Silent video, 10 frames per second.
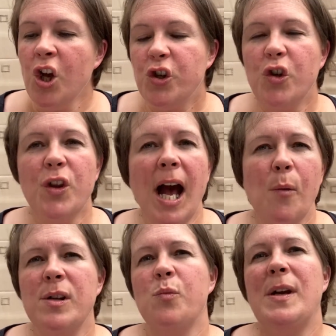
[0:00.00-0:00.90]
So that
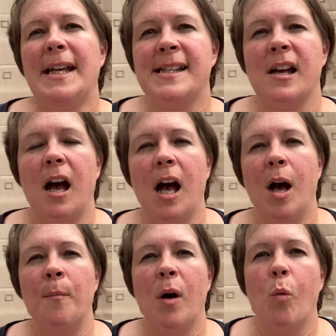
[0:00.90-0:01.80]
was weeks
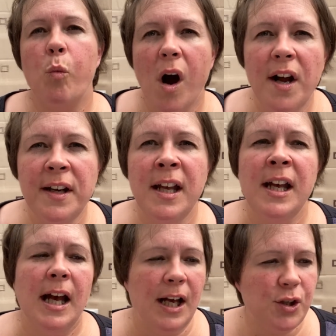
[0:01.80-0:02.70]
1
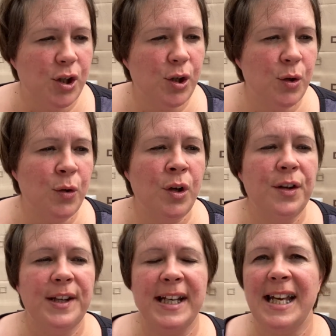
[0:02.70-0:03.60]
and 2.
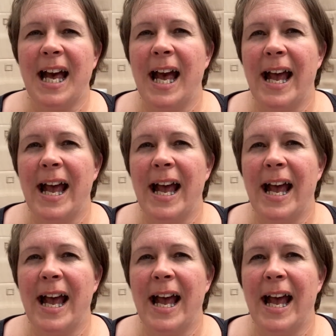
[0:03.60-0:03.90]
They